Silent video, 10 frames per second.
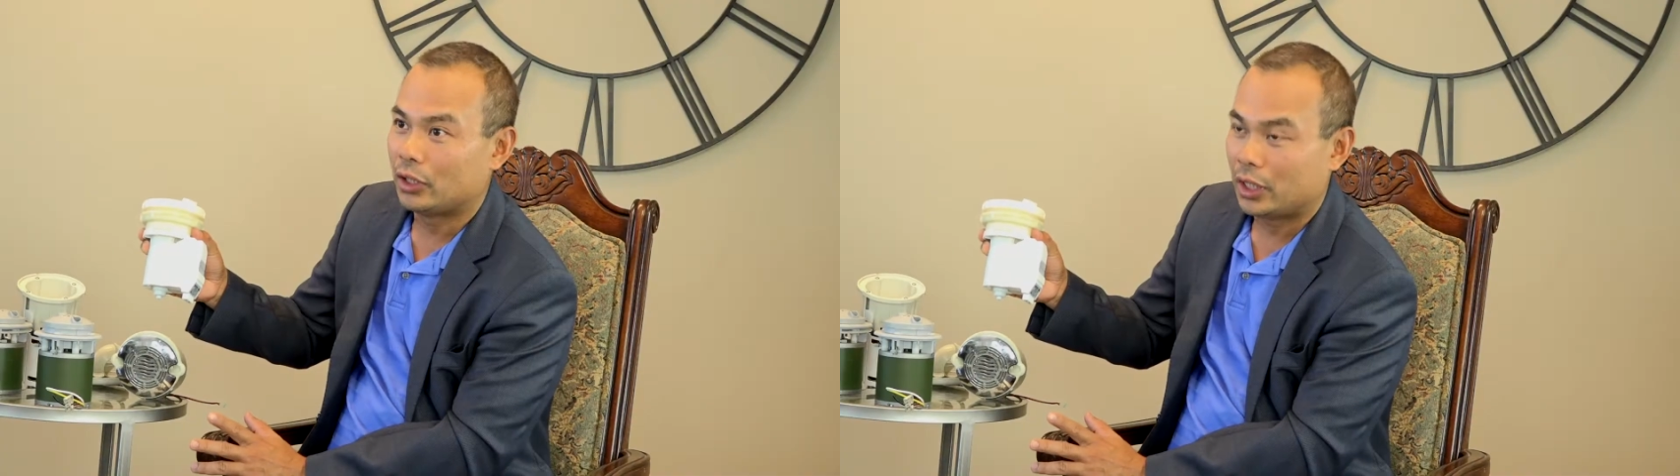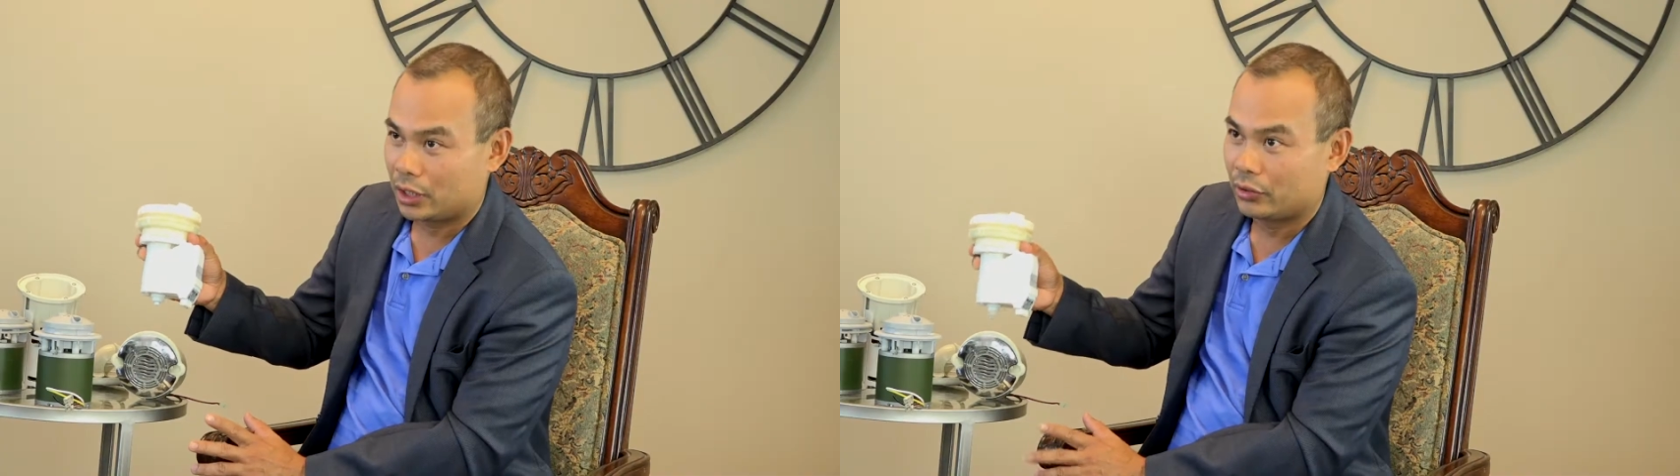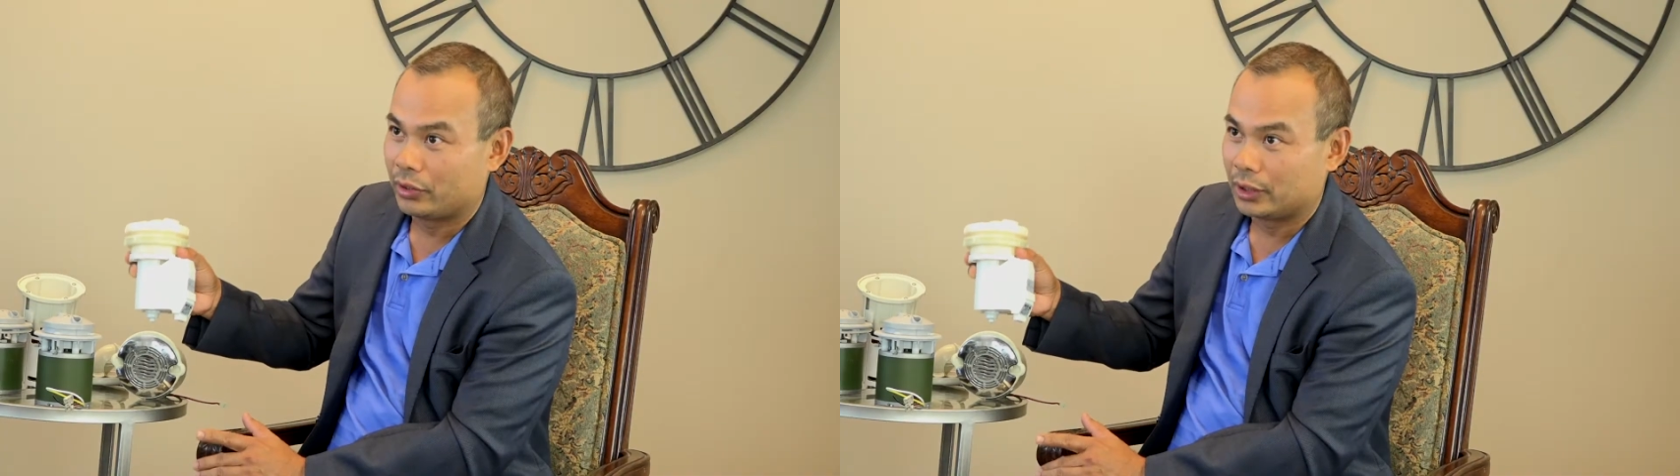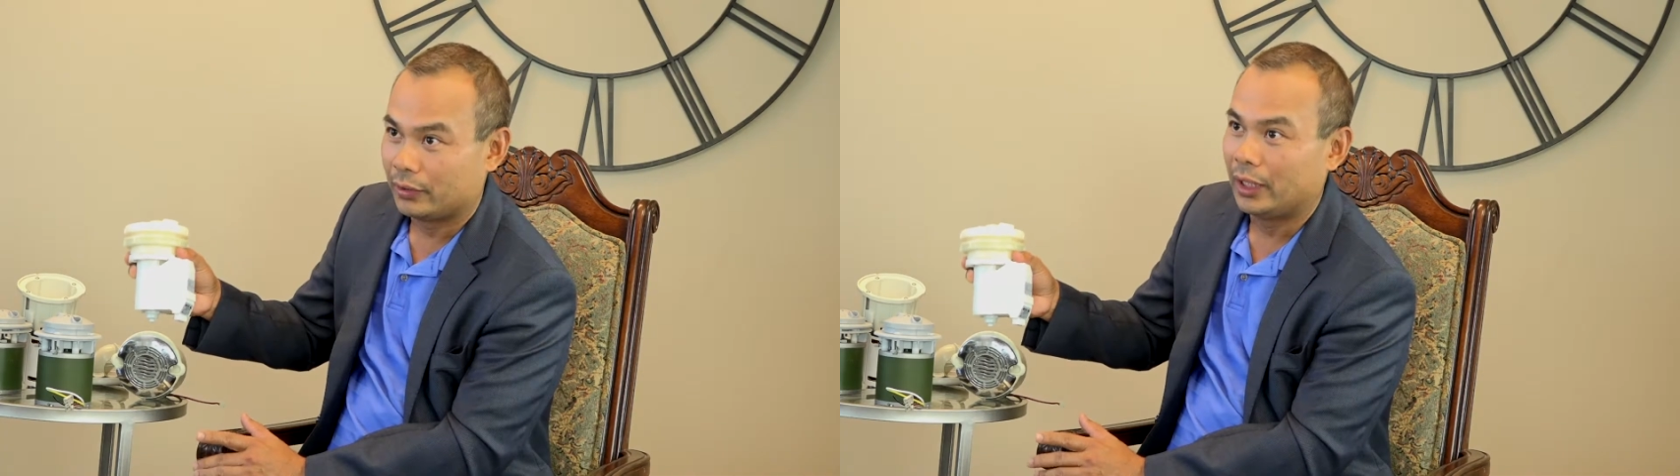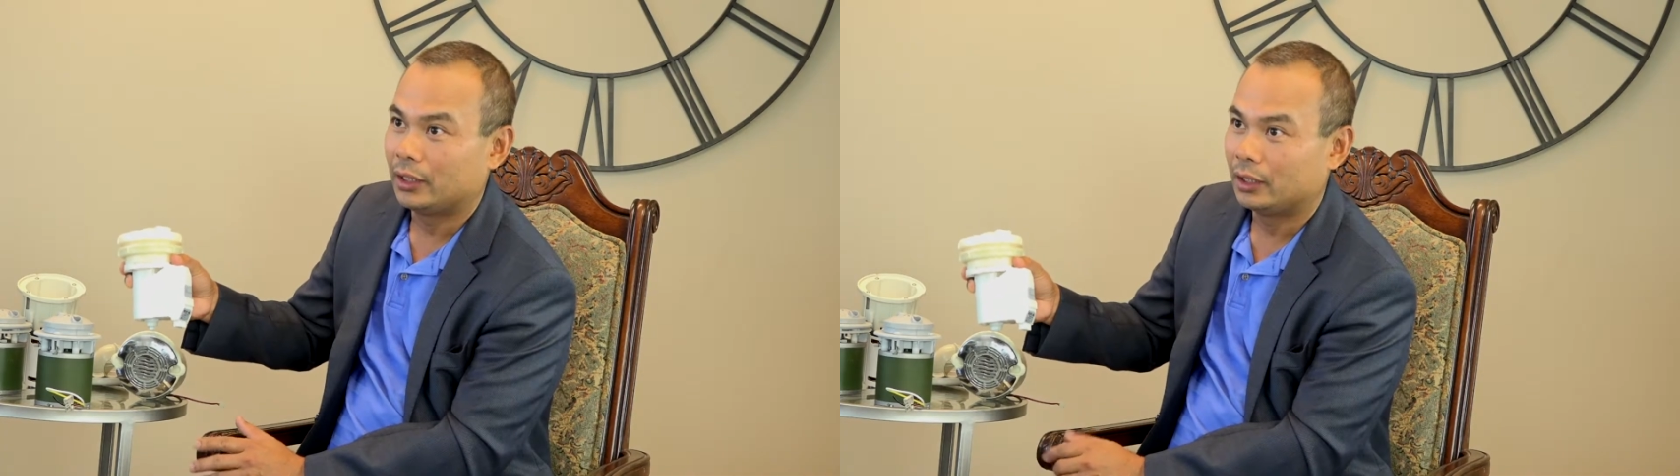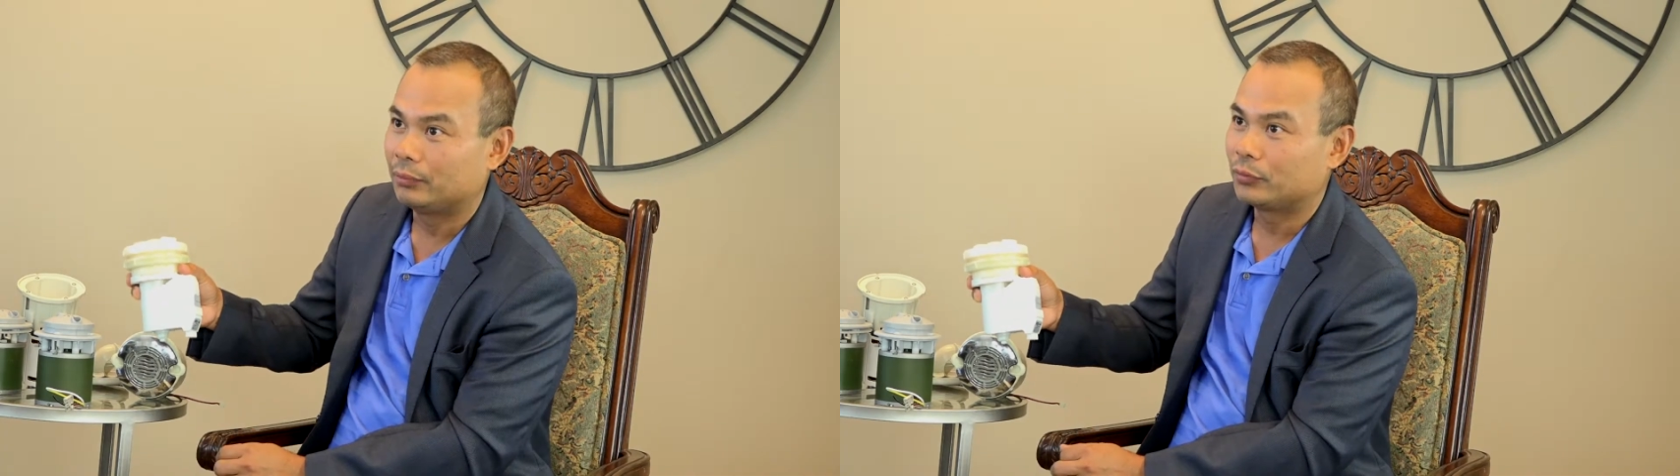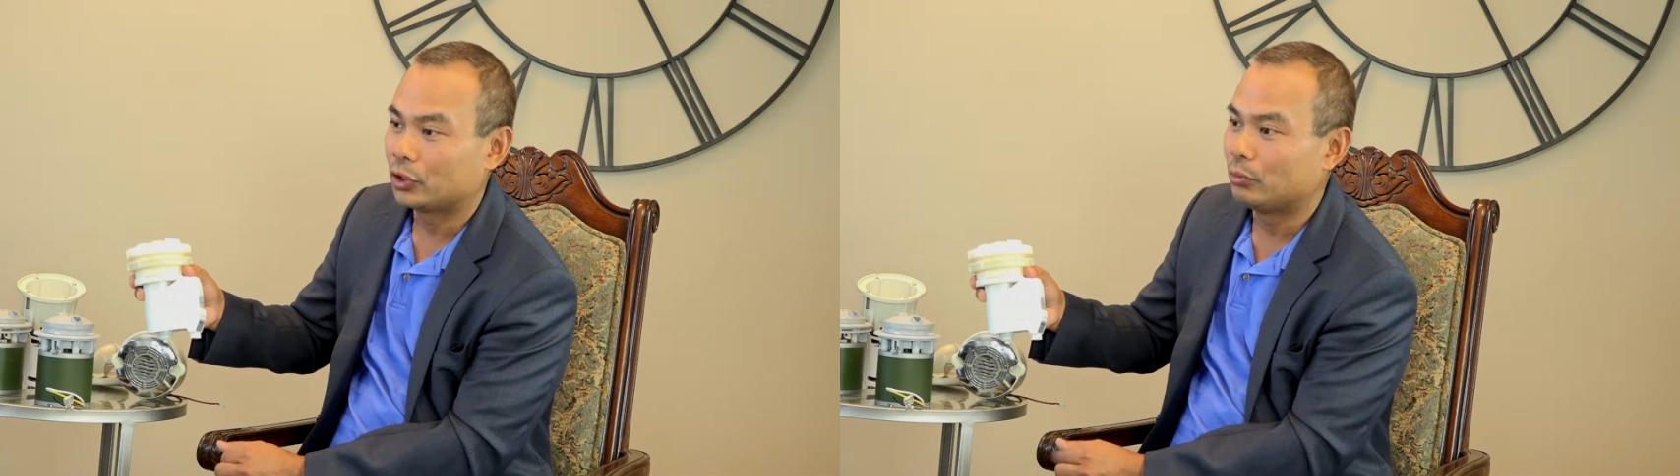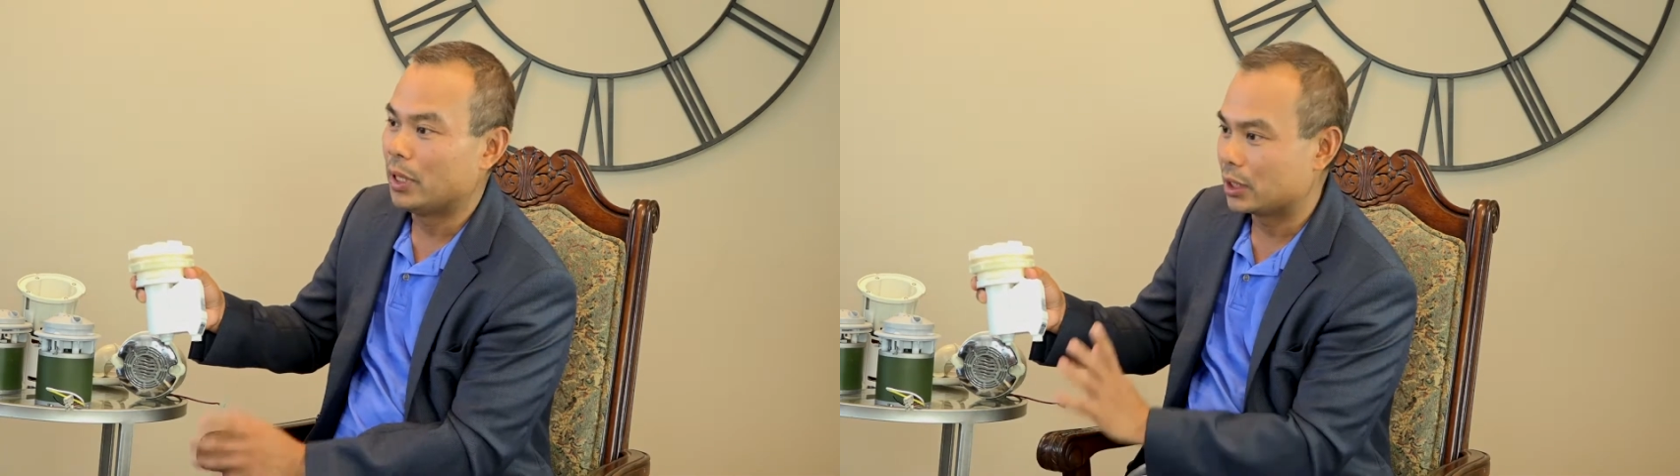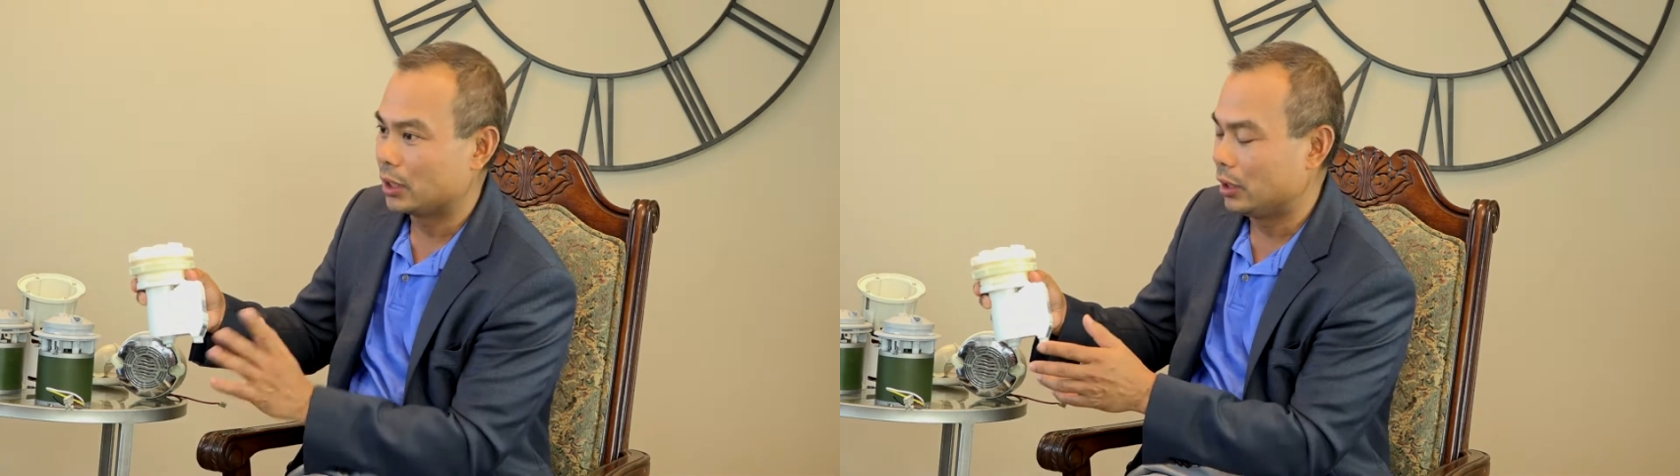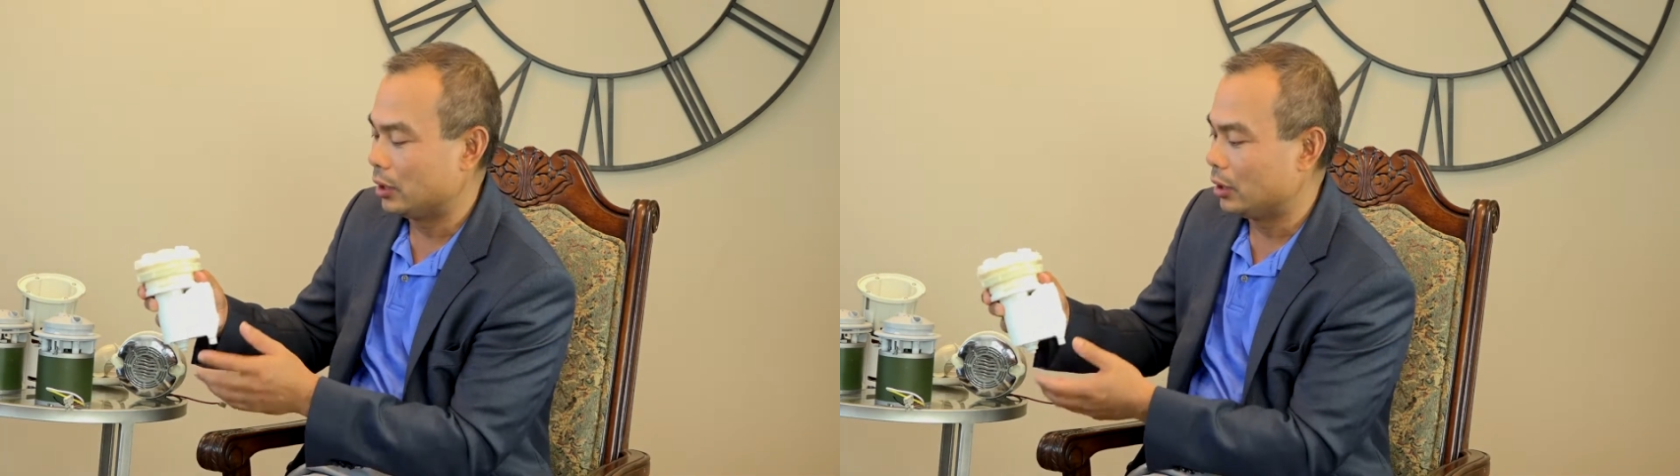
Luxor, right. So basically,